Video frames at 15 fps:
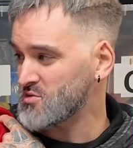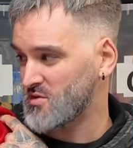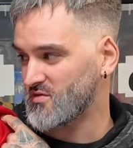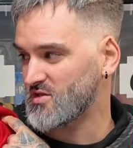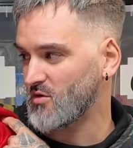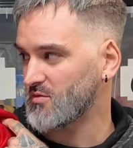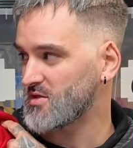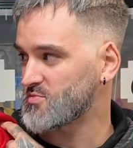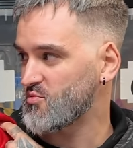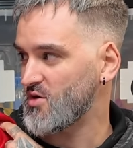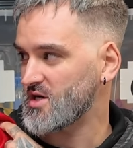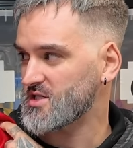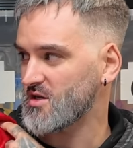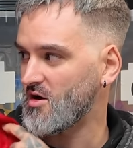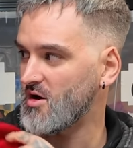We've sold this
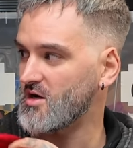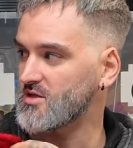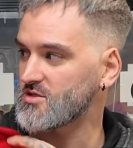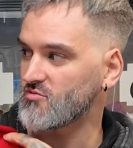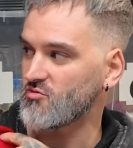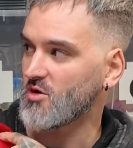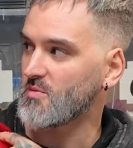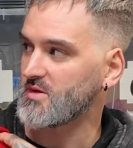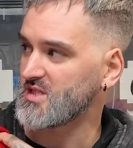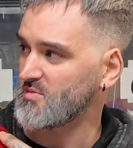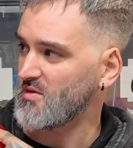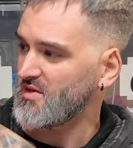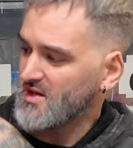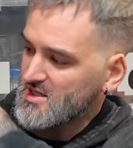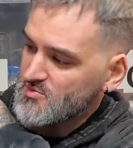British Lions rugby top. I
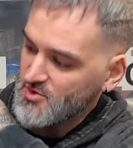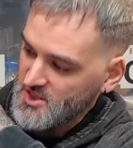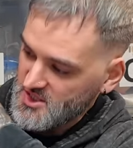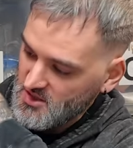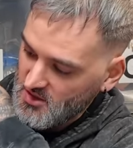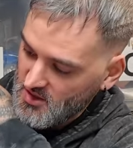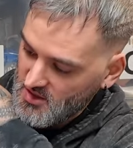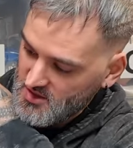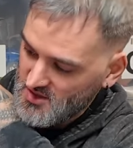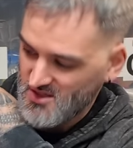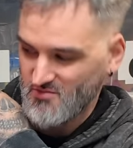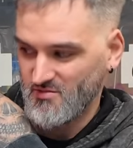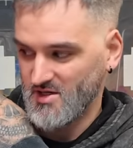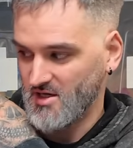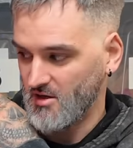think it's British Lions. I
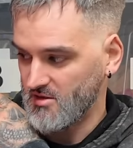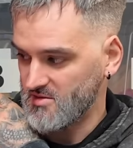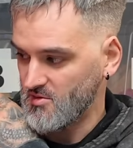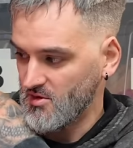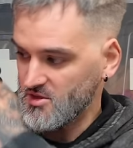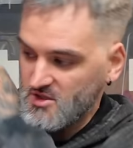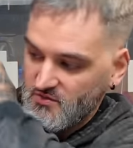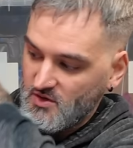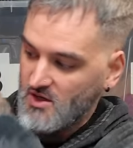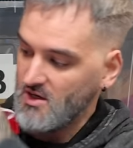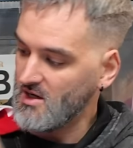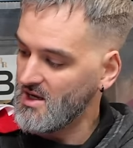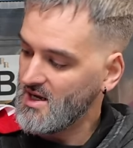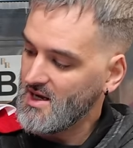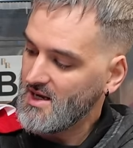don't really know to be honest with you. A
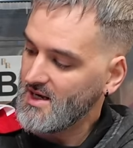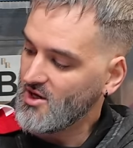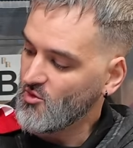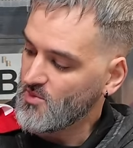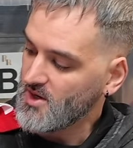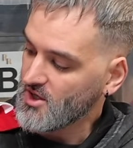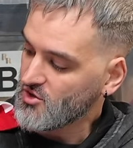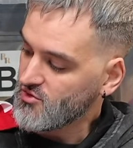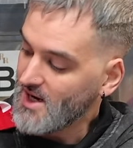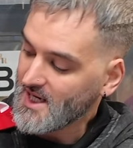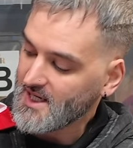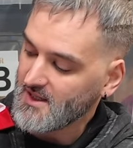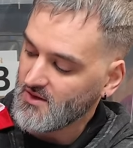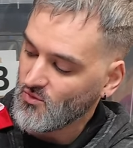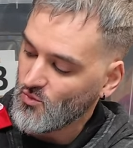little bit of
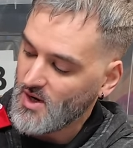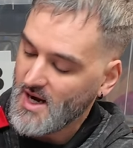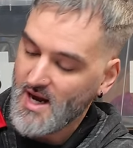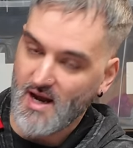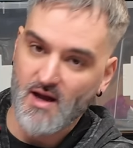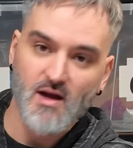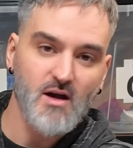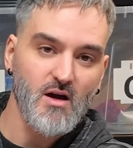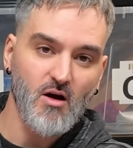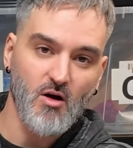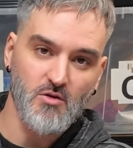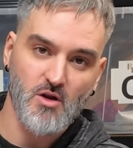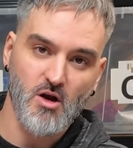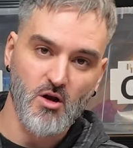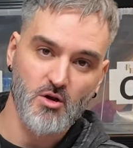cracking and wear on
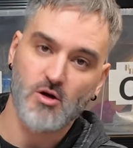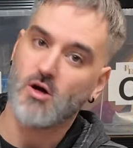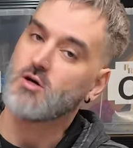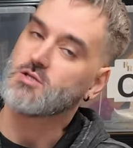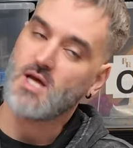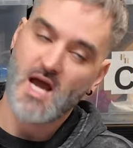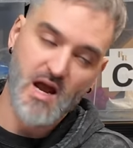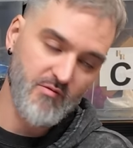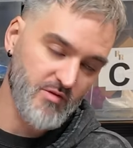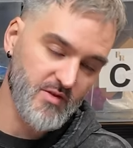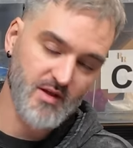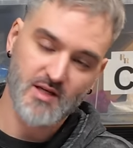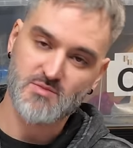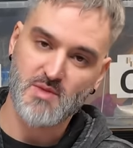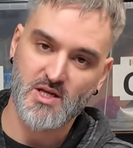the logos.
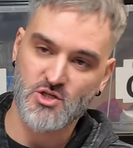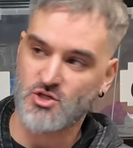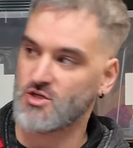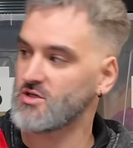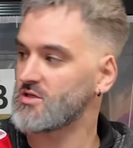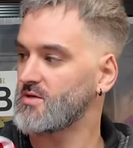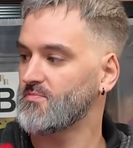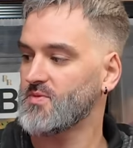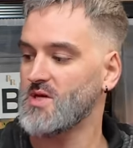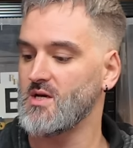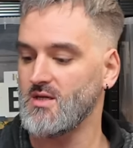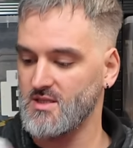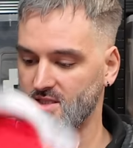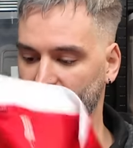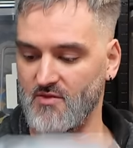Everything's mentioned.
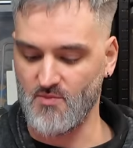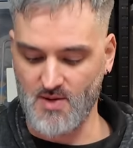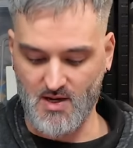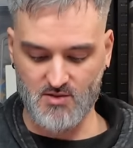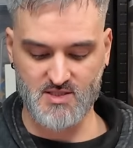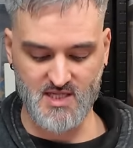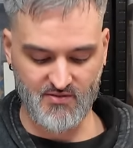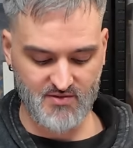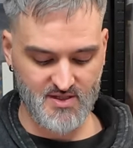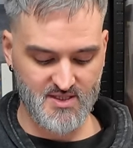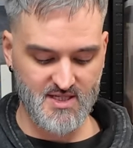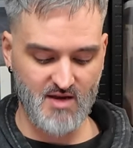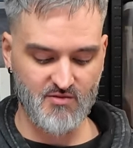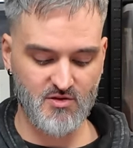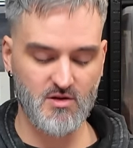Seven pound
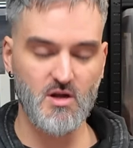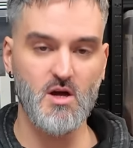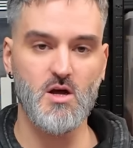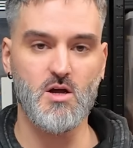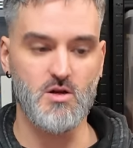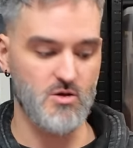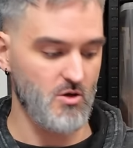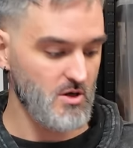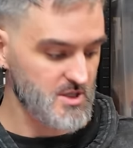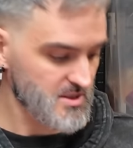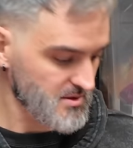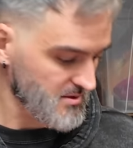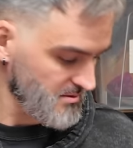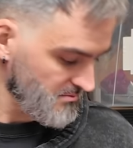seventy-seven. Nice.